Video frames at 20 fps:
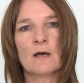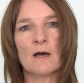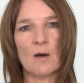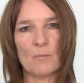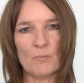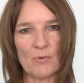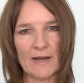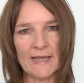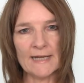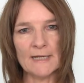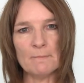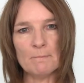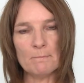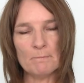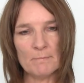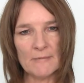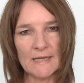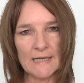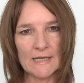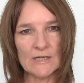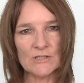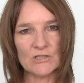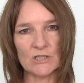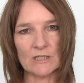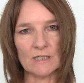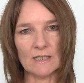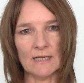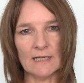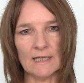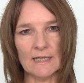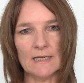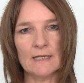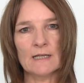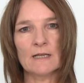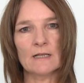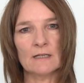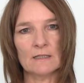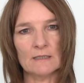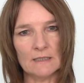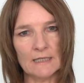our brain immediately
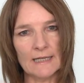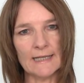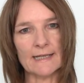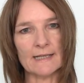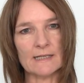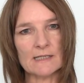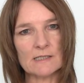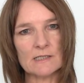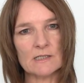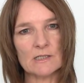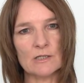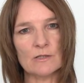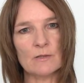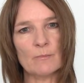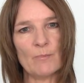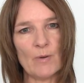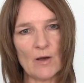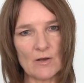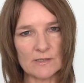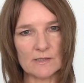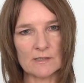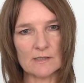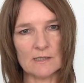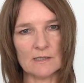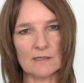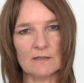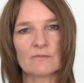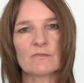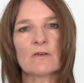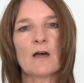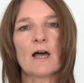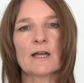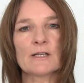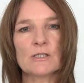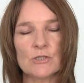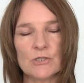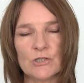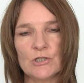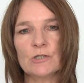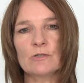links to the positive, I
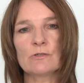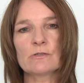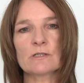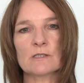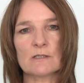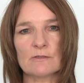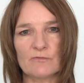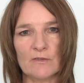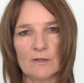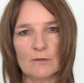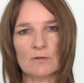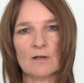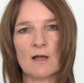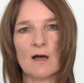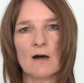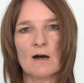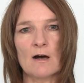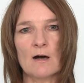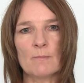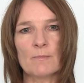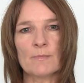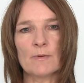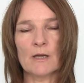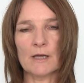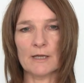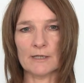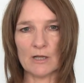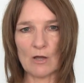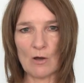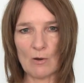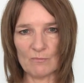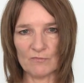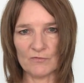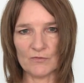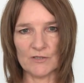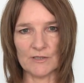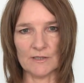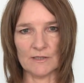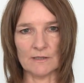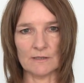choose to feel calm and
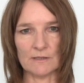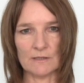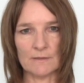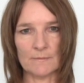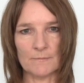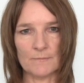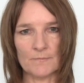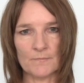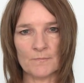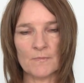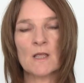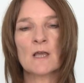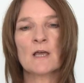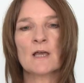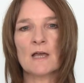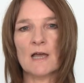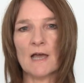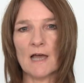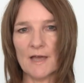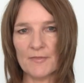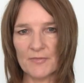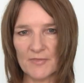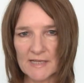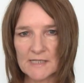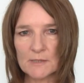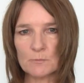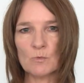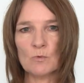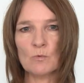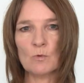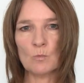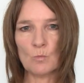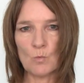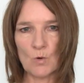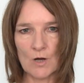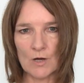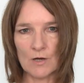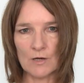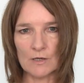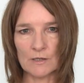confident. And this will
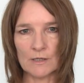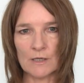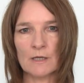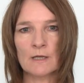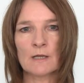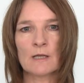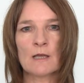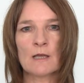work